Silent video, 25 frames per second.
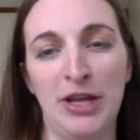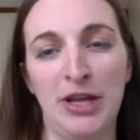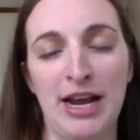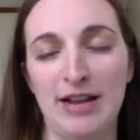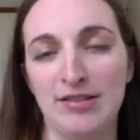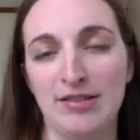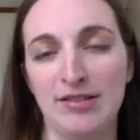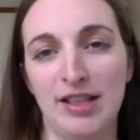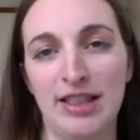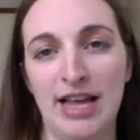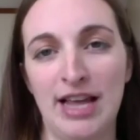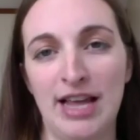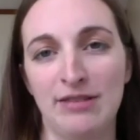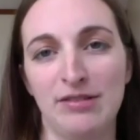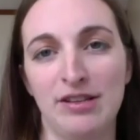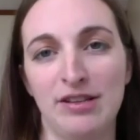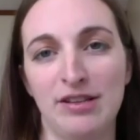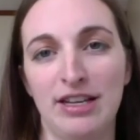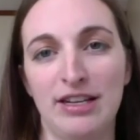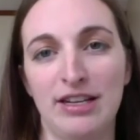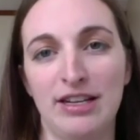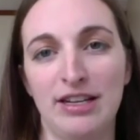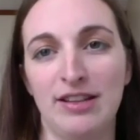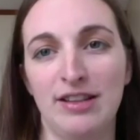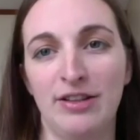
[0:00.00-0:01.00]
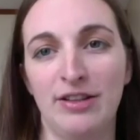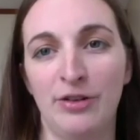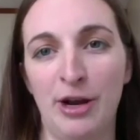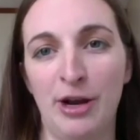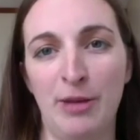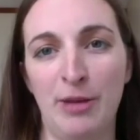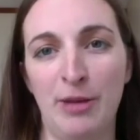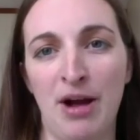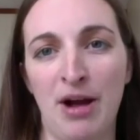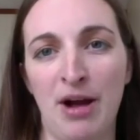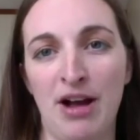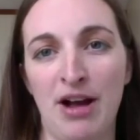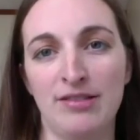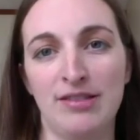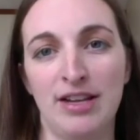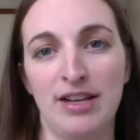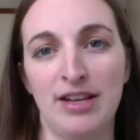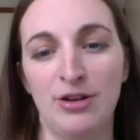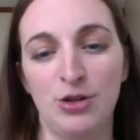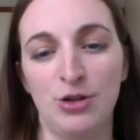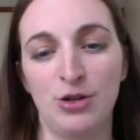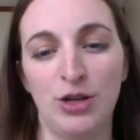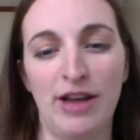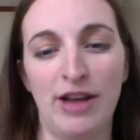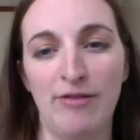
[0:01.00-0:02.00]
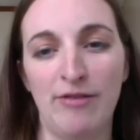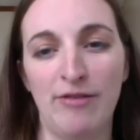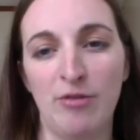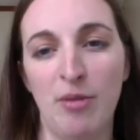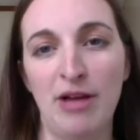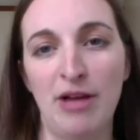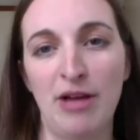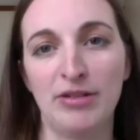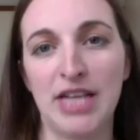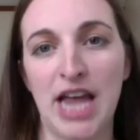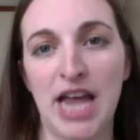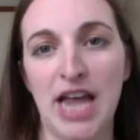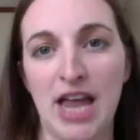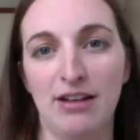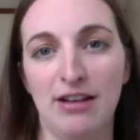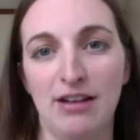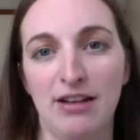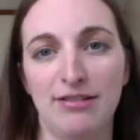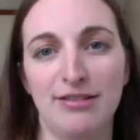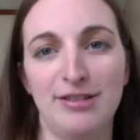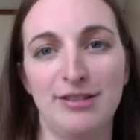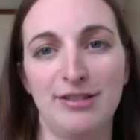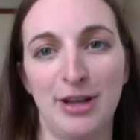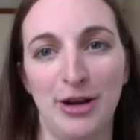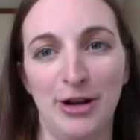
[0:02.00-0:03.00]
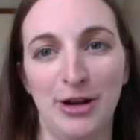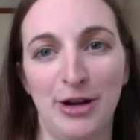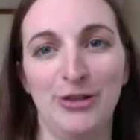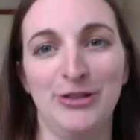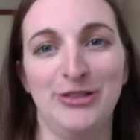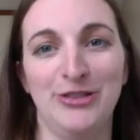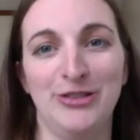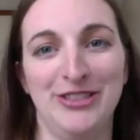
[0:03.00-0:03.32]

that has 1,000 things in their inbox. I usually have about 10. So